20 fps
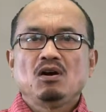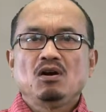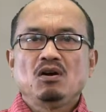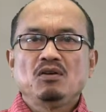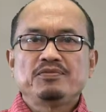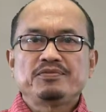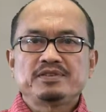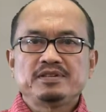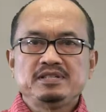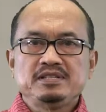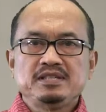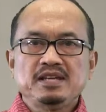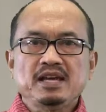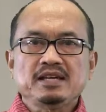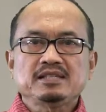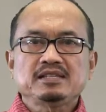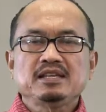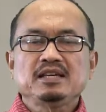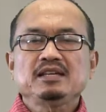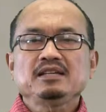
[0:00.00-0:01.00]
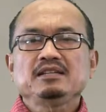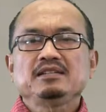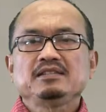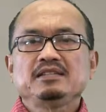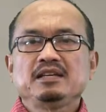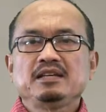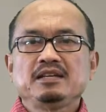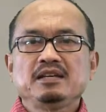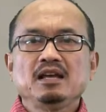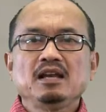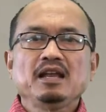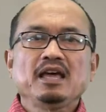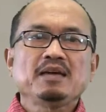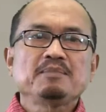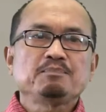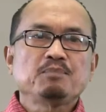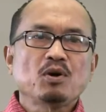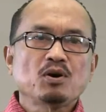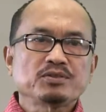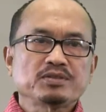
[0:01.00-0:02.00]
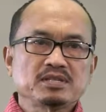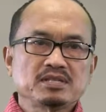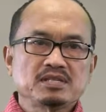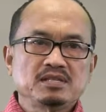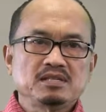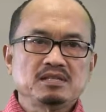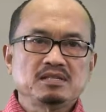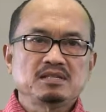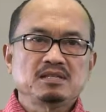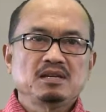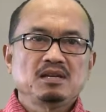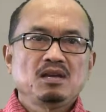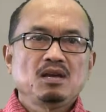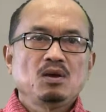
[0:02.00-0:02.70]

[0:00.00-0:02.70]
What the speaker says: of rejecting the null hypothesis